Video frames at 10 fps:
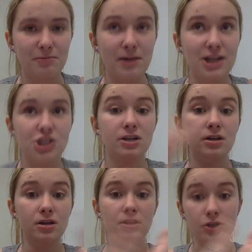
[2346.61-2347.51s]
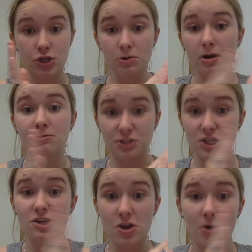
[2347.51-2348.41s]
Which, kudos
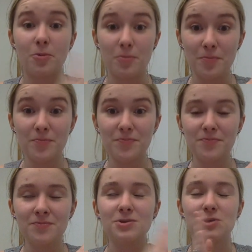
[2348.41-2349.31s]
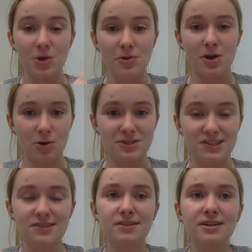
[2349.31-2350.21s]
to you,
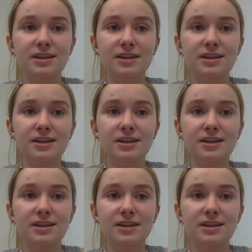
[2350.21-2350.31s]
kudos.